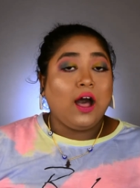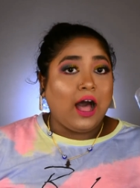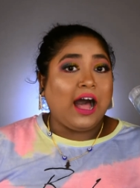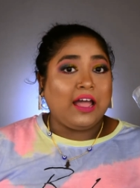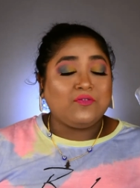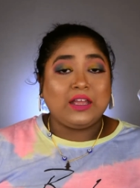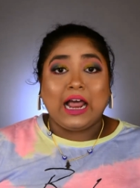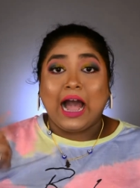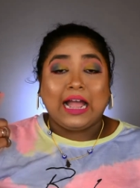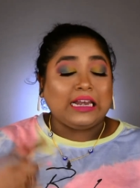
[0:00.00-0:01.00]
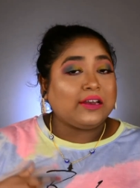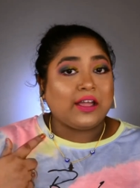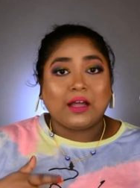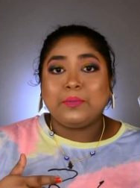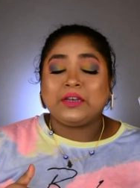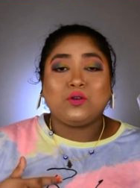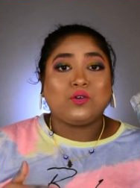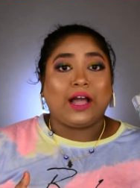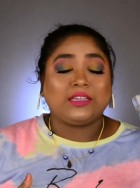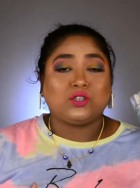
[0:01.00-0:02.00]
I will highly recommend you
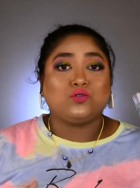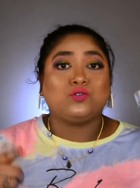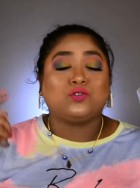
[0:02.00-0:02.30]
guys to